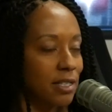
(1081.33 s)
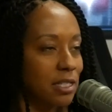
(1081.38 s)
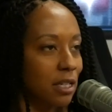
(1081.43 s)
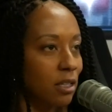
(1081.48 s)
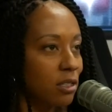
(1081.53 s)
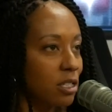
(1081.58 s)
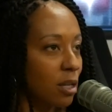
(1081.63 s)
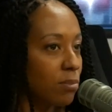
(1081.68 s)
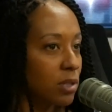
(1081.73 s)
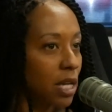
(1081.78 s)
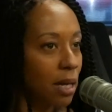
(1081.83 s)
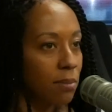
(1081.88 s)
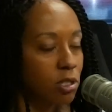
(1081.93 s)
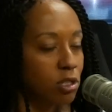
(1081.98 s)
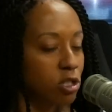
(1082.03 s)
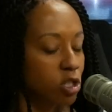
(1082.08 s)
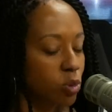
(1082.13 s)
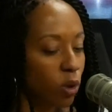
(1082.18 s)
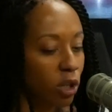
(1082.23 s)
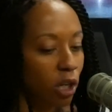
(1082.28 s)
And sometimes
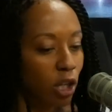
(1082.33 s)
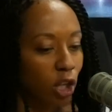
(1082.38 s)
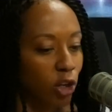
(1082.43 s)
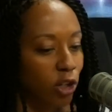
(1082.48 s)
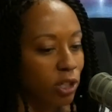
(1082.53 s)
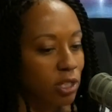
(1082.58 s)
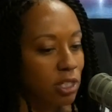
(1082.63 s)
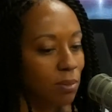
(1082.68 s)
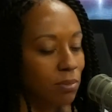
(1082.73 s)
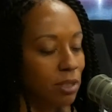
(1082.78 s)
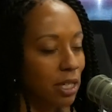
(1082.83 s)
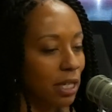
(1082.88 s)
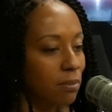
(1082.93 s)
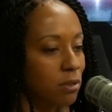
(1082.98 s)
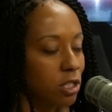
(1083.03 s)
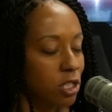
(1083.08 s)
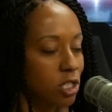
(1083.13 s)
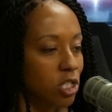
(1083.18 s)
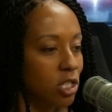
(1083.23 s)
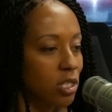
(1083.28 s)
you just want to learn.
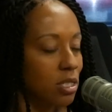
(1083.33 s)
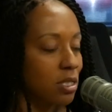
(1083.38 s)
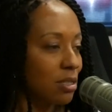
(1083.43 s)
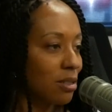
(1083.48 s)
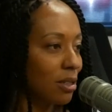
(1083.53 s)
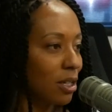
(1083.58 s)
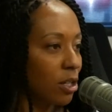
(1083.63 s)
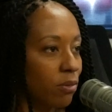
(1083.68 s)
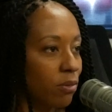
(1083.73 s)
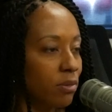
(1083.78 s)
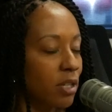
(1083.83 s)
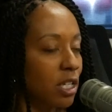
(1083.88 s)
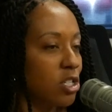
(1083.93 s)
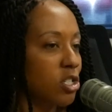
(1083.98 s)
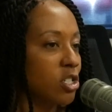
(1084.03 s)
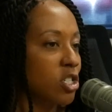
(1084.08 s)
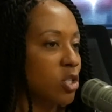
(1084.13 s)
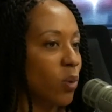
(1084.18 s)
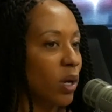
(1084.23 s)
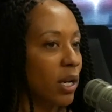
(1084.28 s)
Sometimes it's just, that's
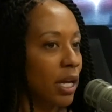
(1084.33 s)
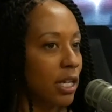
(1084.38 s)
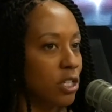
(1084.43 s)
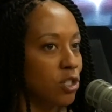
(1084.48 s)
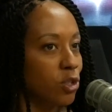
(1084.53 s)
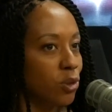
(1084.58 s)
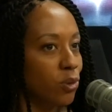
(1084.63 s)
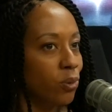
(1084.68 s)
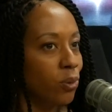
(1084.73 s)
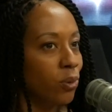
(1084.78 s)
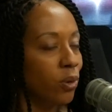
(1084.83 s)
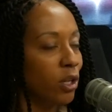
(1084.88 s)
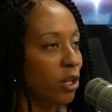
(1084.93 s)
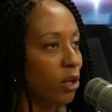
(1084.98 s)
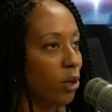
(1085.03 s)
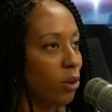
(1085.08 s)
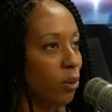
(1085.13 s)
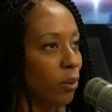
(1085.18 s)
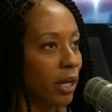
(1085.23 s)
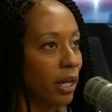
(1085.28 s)
just what I do,
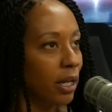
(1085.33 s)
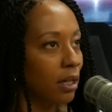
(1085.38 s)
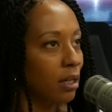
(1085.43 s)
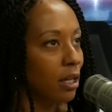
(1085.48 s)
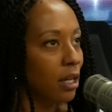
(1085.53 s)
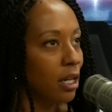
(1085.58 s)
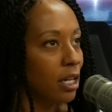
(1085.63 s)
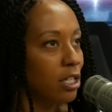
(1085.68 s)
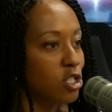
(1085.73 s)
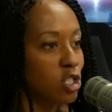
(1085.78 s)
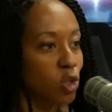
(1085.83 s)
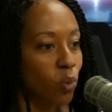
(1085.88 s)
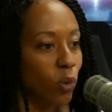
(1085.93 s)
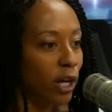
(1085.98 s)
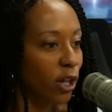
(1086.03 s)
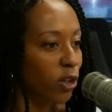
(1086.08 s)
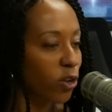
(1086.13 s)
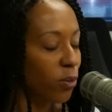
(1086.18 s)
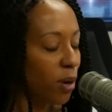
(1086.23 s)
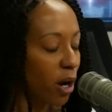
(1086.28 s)
and it's just a
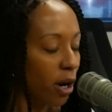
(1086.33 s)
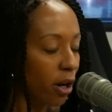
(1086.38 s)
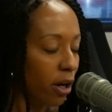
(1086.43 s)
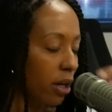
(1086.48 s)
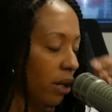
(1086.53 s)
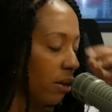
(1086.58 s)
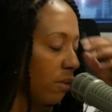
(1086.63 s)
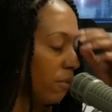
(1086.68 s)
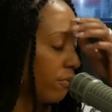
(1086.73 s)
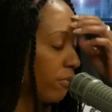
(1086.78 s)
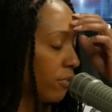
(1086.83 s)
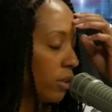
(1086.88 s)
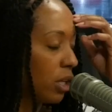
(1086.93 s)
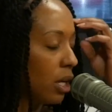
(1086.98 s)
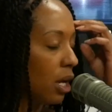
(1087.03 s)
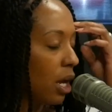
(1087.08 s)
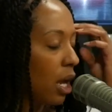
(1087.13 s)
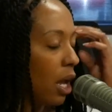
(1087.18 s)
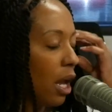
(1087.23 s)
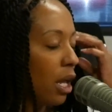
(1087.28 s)
regular part of,
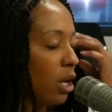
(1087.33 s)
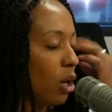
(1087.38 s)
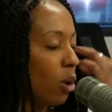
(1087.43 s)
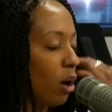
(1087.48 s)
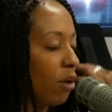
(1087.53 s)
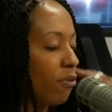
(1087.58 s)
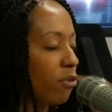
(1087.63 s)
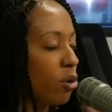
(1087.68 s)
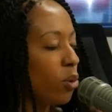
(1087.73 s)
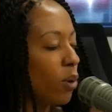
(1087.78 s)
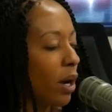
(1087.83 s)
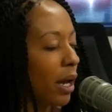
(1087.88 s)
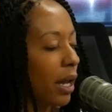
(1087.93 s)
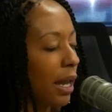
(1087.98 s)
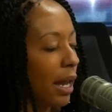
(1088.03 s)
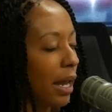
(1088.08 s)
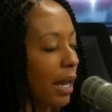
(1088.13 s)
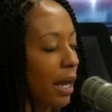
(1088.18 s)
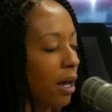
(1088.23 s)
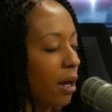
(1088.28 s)
of who I
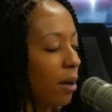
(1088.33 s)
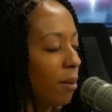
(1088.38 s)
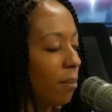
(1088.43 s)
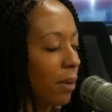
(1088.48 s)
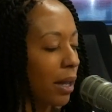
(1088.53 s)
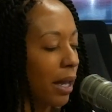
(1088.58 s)
am.